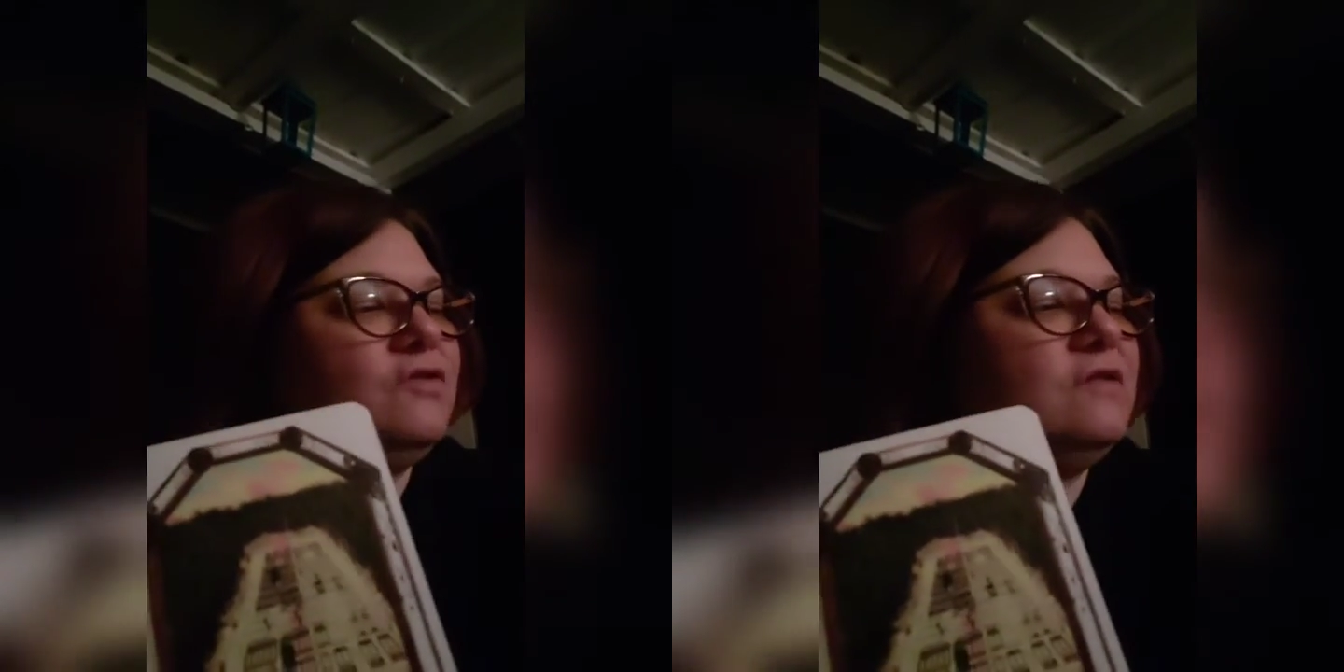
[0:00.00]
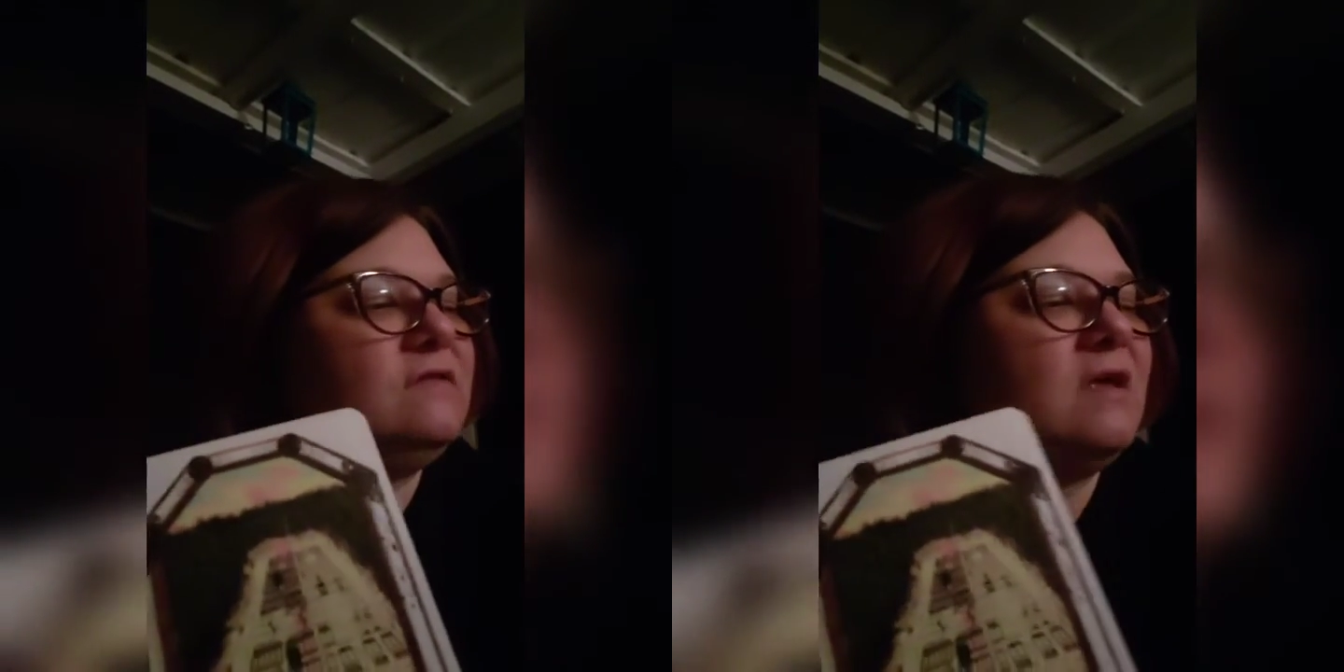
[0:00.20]

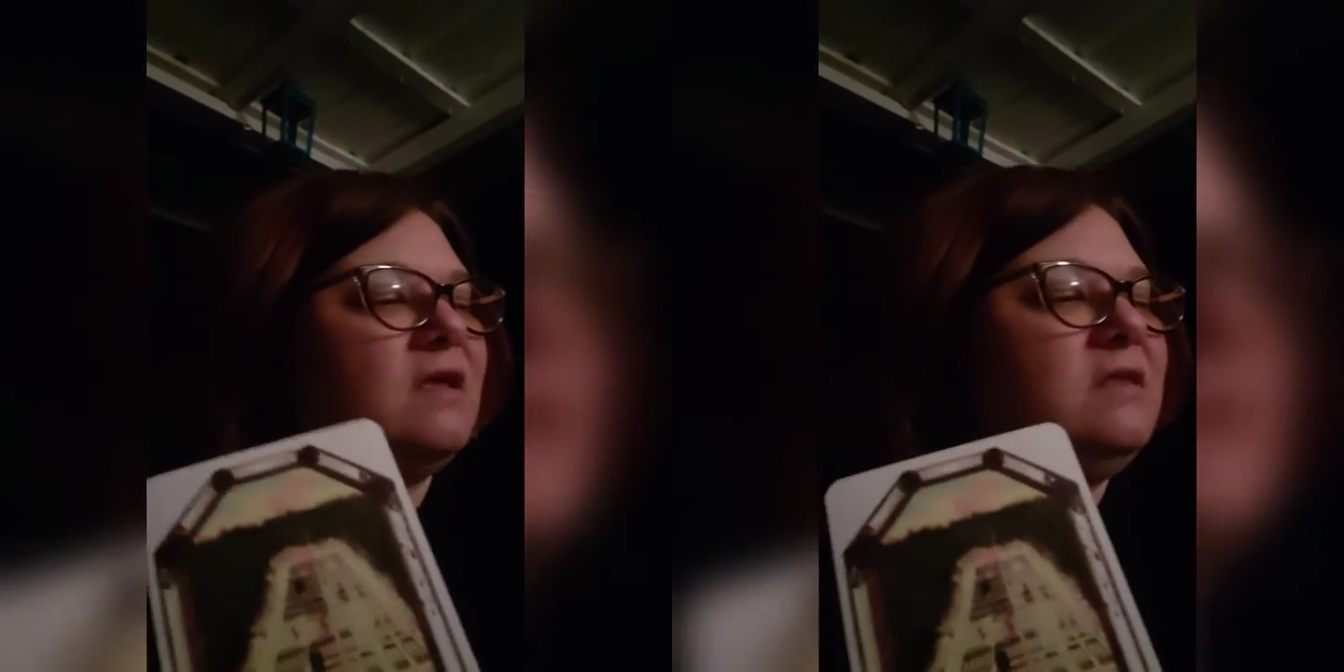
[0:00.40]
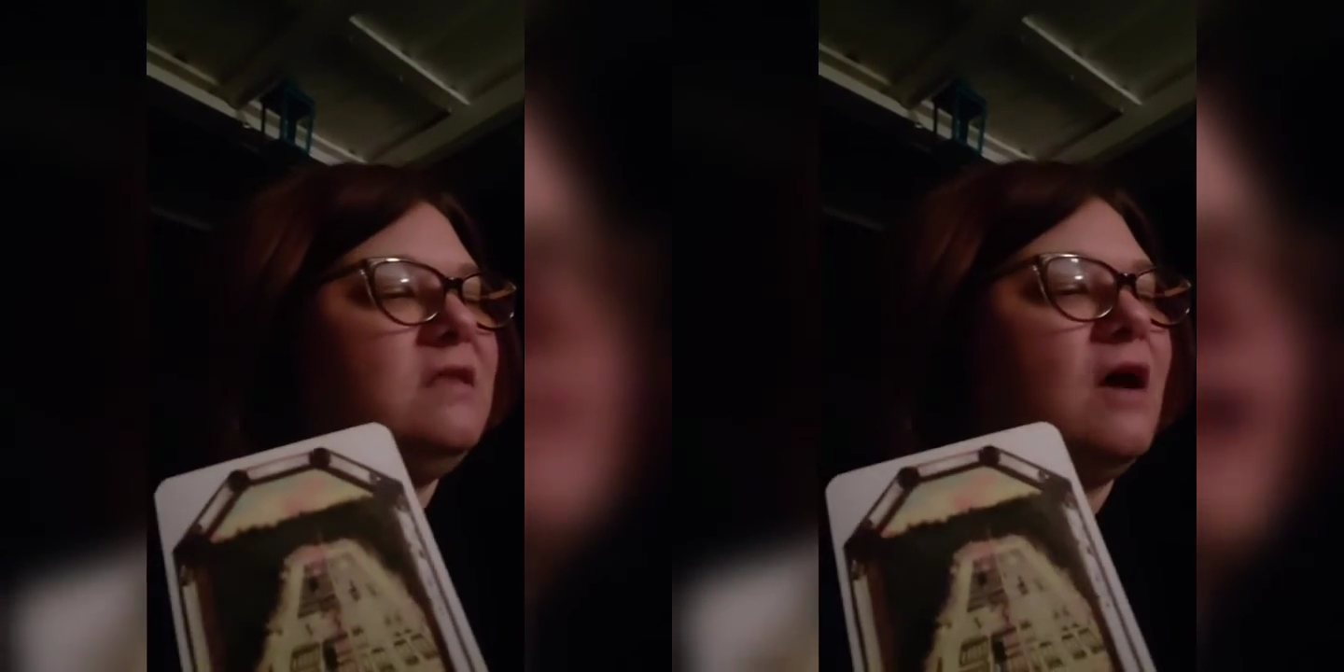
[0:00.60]
just
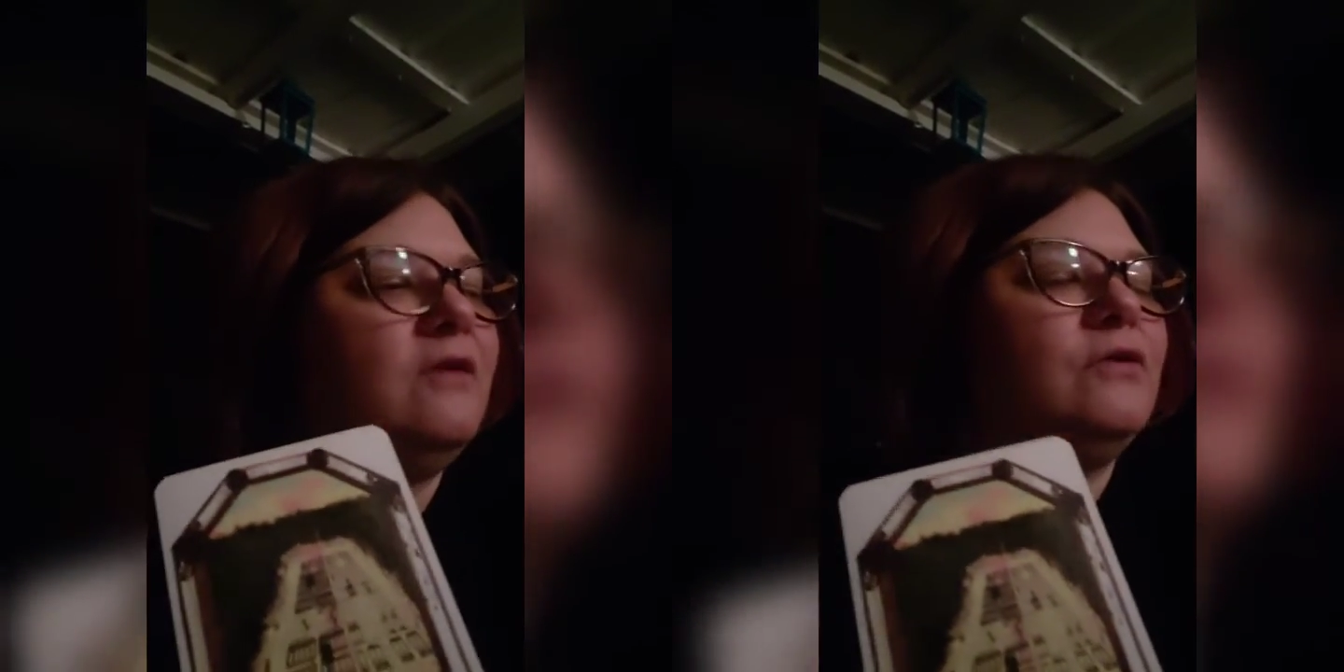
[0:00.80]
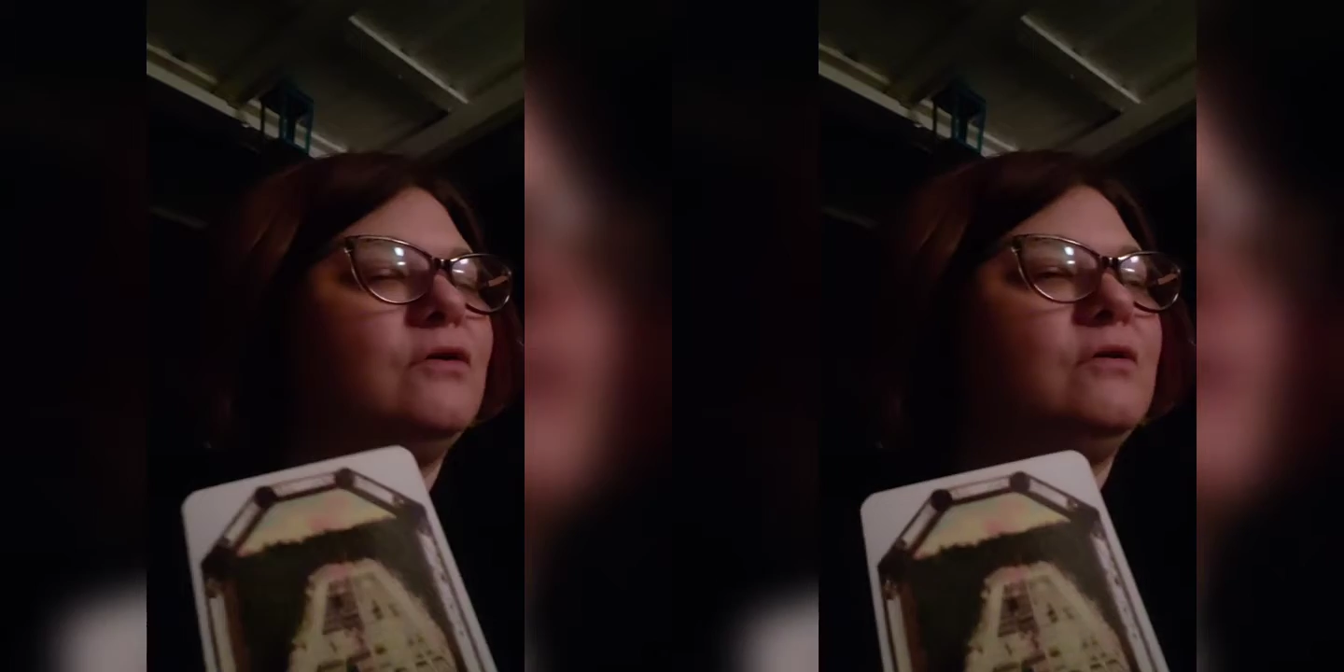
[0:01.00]

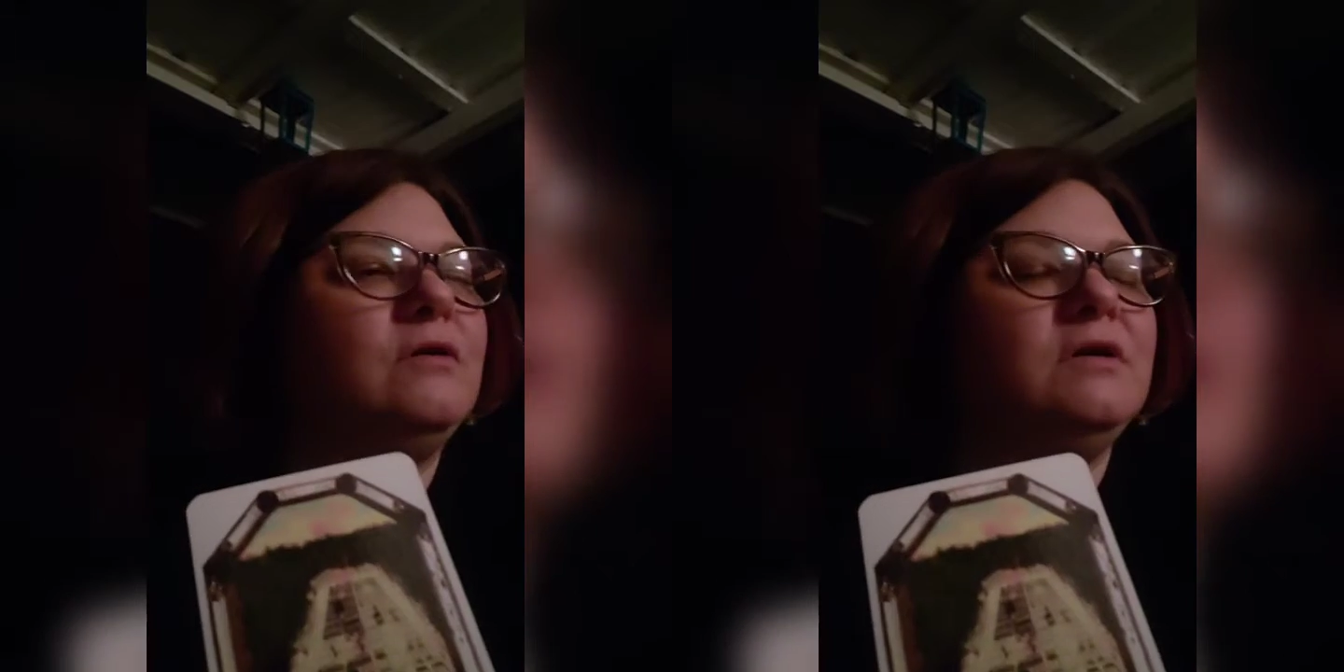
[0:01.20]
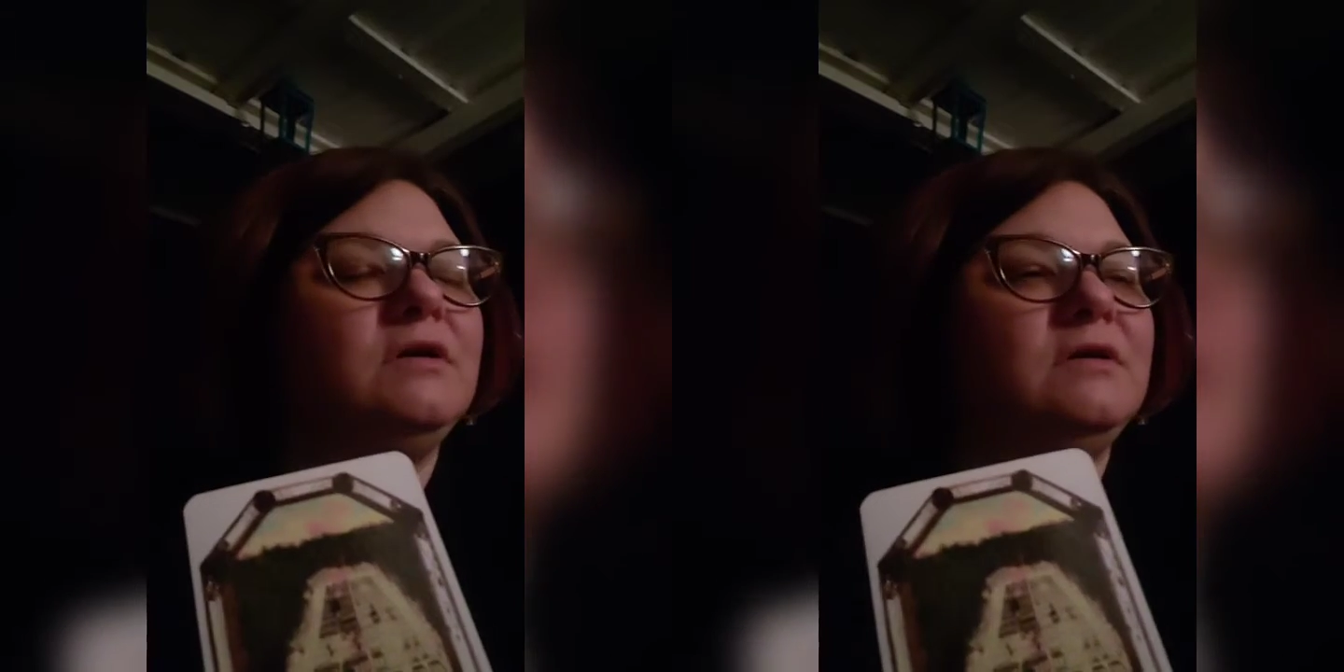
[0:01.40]
another